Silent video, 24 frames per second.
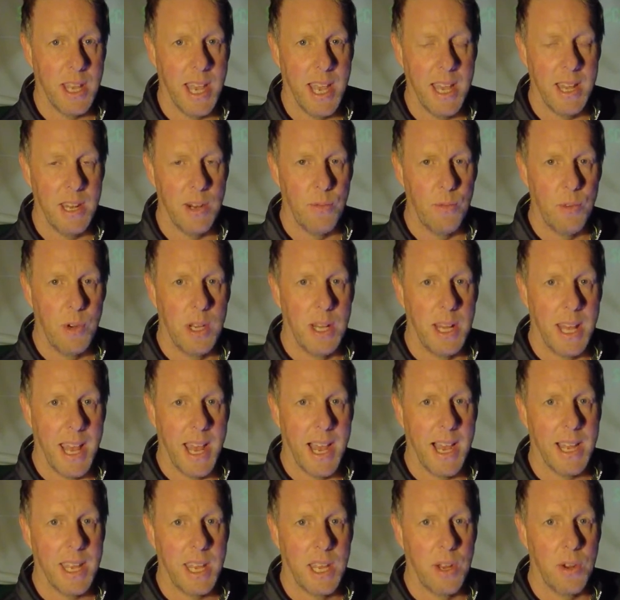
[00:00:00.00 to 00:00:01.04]
getting a really
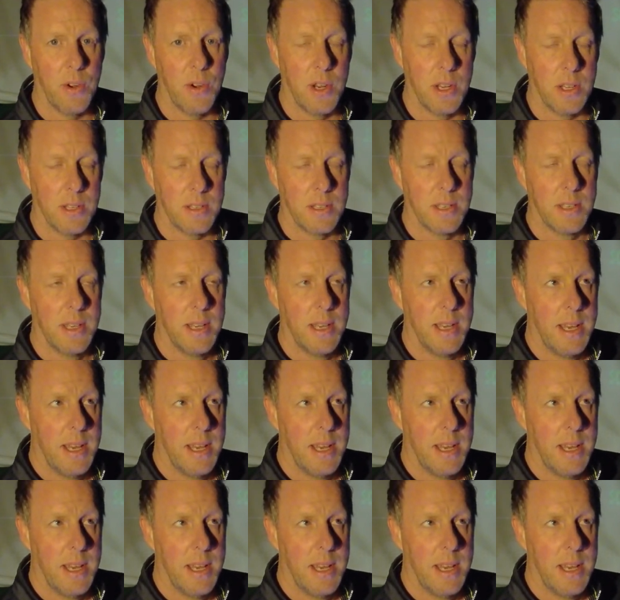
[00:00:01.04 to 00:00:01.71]
accurate